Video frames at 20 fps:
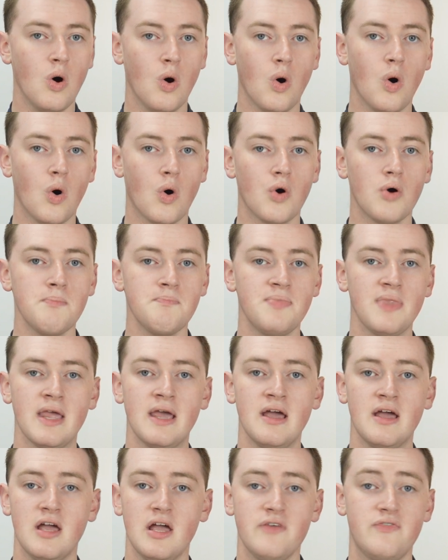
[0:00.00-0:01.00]
or
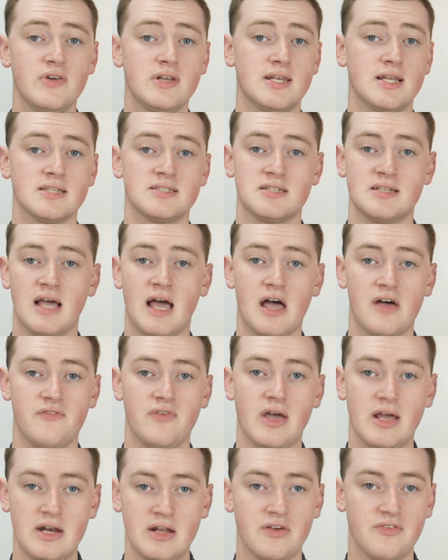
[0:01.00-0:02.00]
if it doesn't
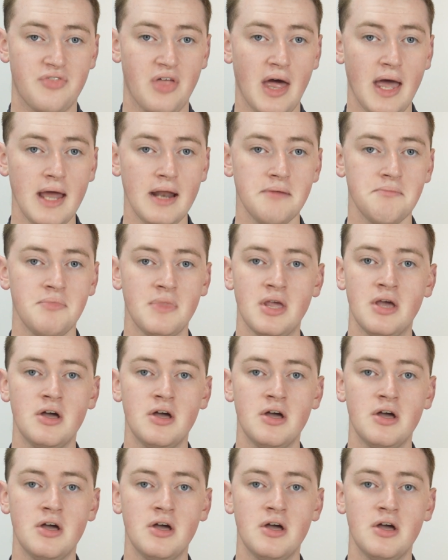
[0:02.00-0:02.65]
have any of that,